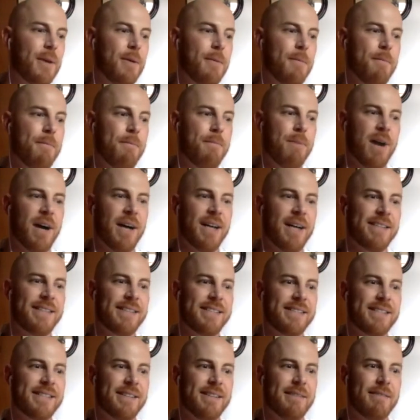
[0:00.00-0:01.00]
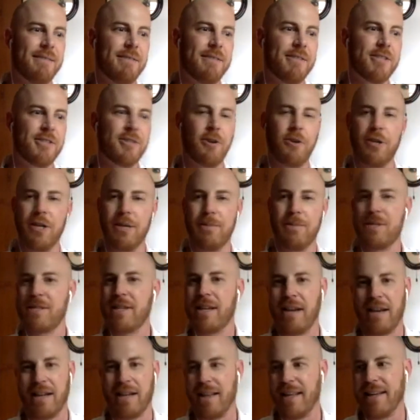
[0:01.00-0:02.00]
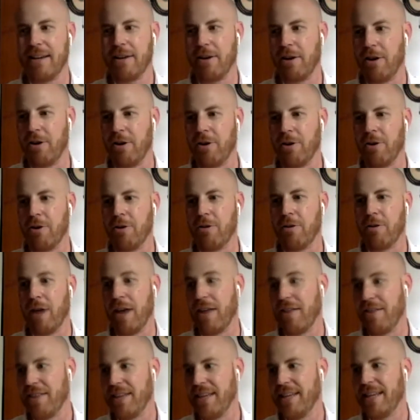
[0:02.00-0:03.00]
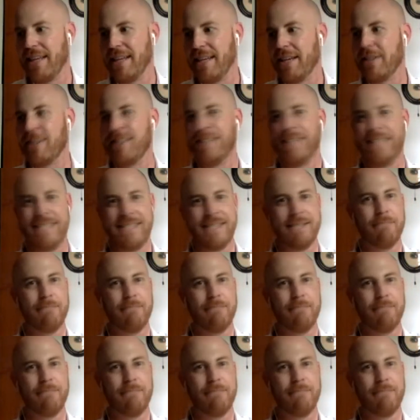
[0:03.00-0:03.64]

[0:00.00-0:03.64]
But startups are, I think, in a decent